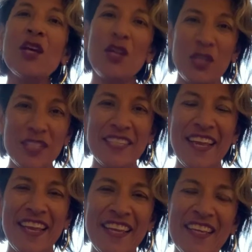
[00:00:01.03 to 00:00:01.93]
Good
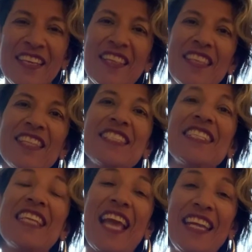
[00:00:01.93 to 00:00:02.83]
day, this
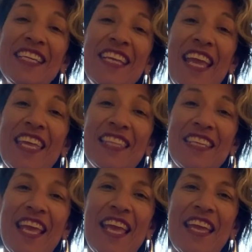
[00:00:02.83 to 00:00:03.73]
98th
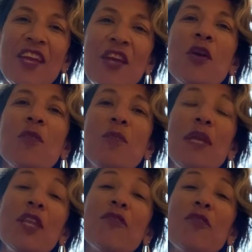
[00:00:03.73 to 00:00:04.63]
day,
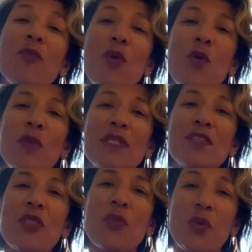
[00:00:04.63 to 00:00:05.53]
Meaningful Moments,
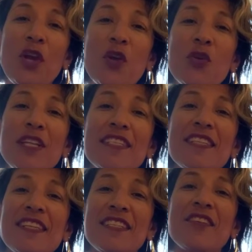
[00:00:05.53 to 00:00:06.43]

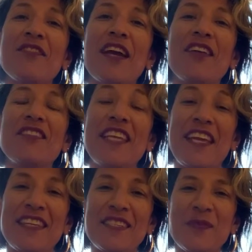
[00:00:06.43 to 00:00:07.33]
365
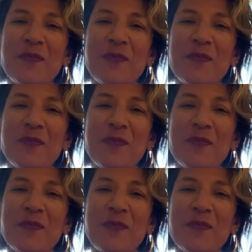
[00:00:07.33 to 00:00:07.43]
days.